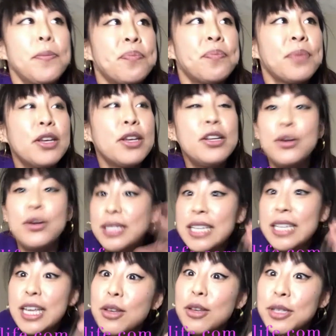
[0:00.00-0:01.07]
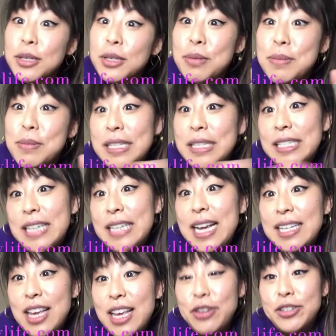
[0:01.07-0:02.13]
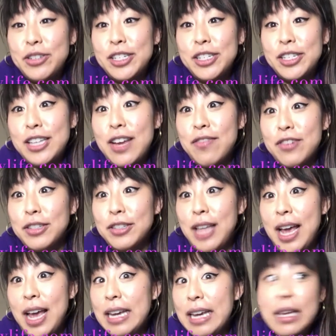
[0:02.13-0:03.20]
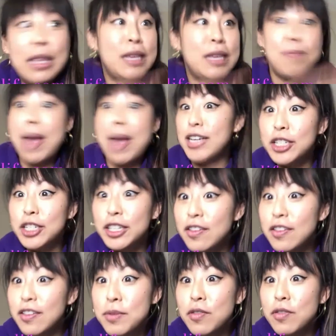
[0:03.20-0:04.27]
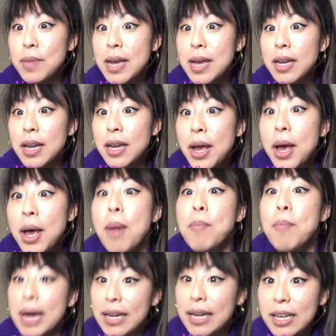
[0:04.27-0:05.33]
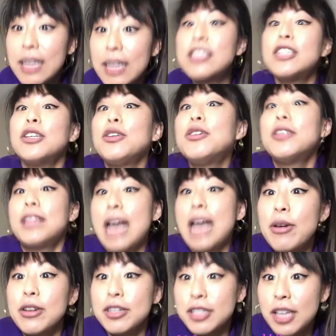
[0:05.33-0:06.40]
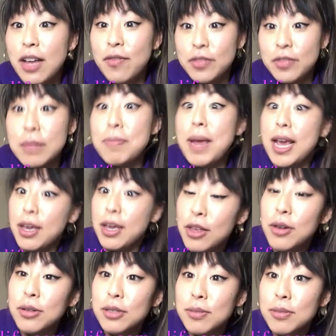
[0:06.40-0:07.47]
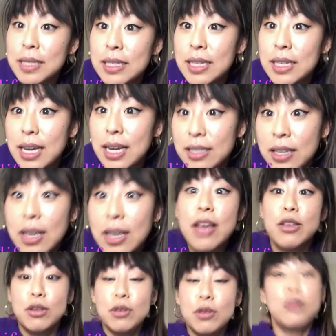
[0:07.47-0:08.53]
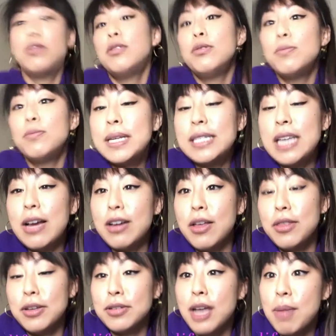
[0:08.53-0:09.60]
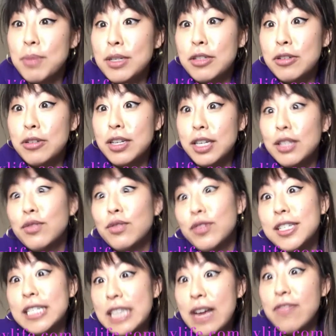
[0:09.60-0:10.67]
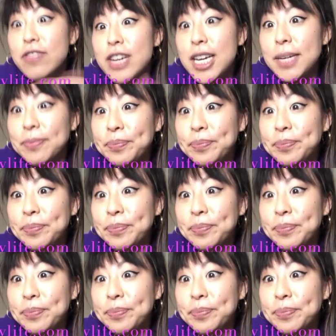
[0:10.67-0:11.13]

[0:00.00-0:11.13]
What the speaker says: it's in those little mistakes that you discover like the magic of movement. But until you allow yourself to make those mistakes, you miss out on those opportunities for discovery.